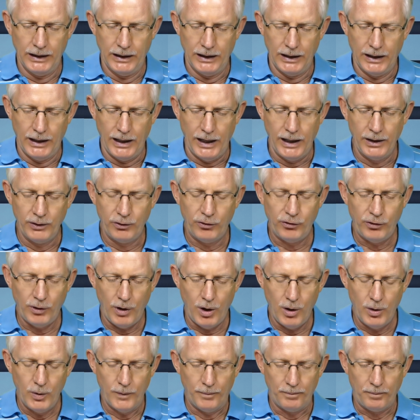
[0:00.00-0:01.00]
And
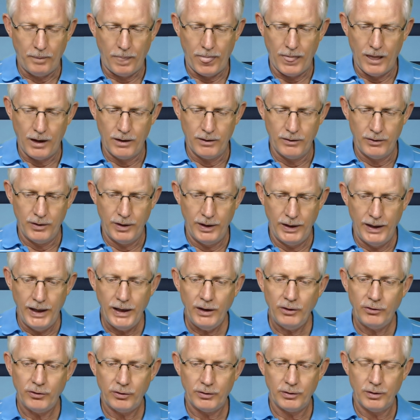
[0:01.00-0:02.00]
so the
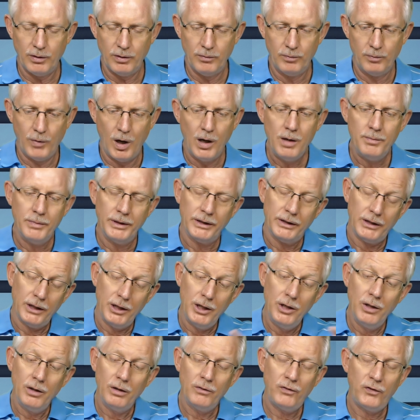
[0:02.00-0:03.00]
next moment
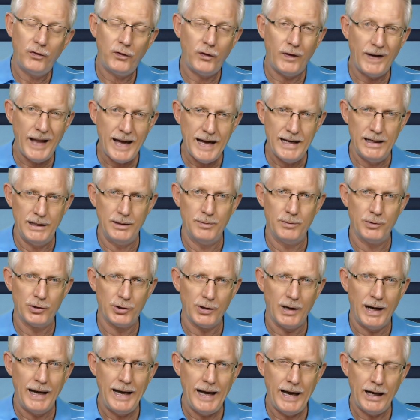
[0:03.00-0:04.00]
in the flames,
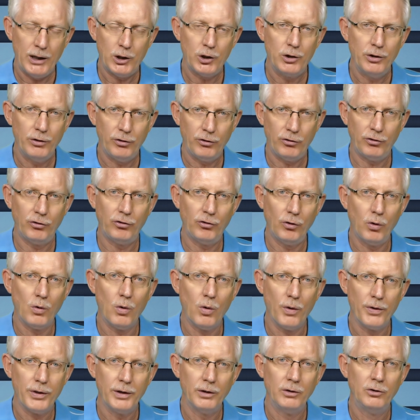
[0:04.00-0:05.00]
I actually
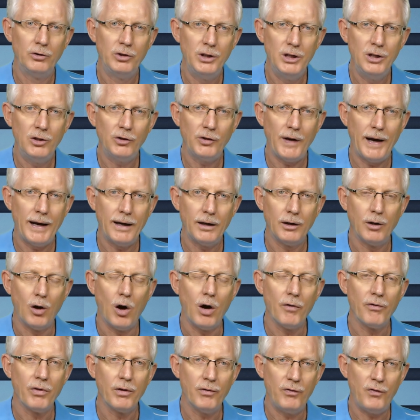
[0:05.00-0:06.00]
saw the detail
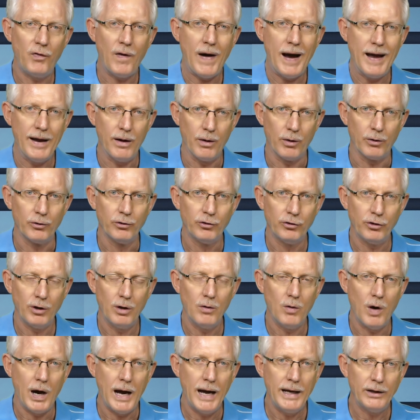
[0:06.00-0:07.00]
of the fire.
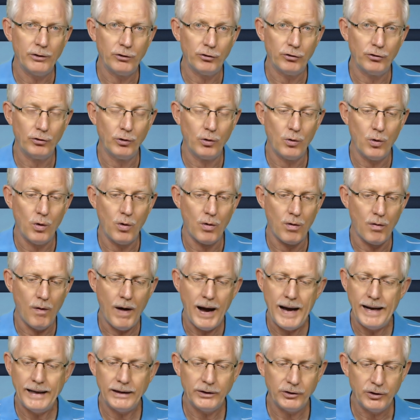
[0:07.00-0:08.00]
So I saw
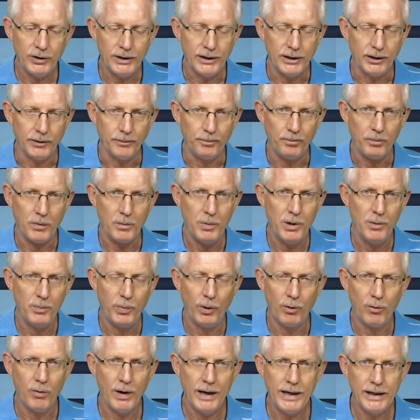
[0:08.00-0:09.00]
rioting,
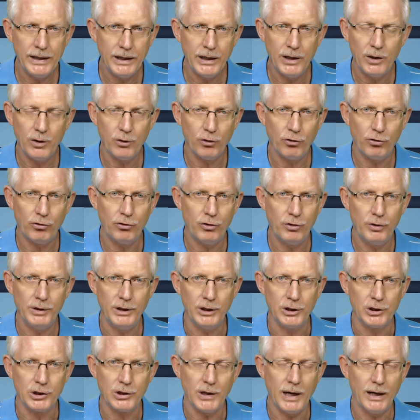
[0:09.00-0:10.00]
people running in the
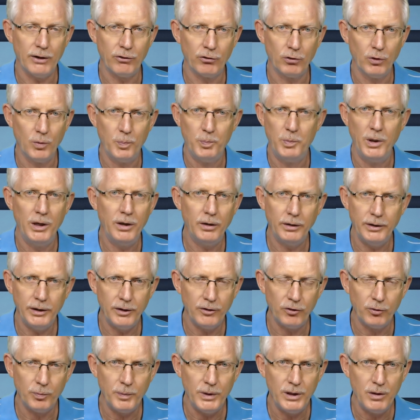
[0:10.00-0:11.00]
streets, I saw
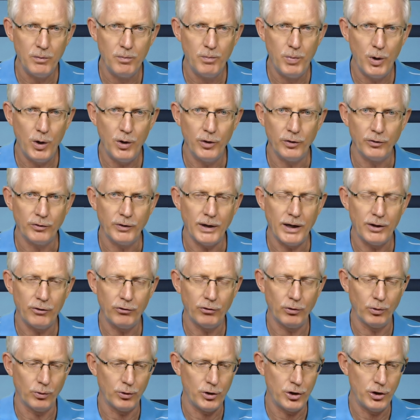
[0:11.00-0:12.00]
buildings being burnt, I
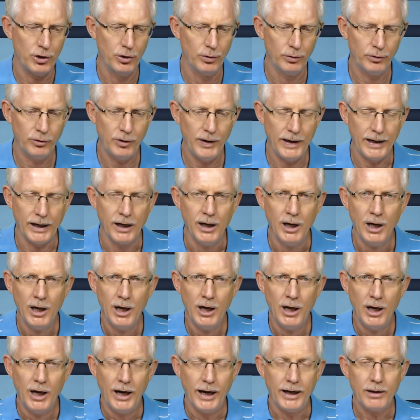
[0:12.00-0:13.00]
saw shooting,
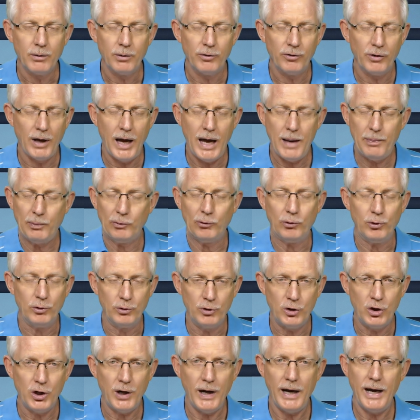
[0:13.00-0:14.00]
and it was
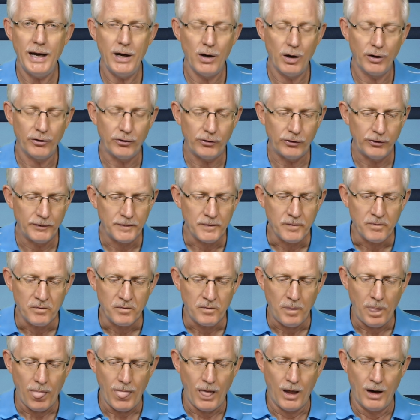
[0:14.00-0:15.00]
absolute chaos.
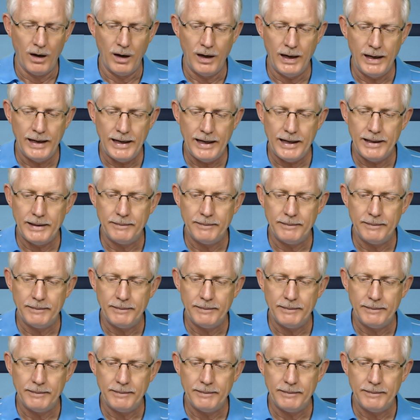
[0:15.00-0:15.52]
Uh,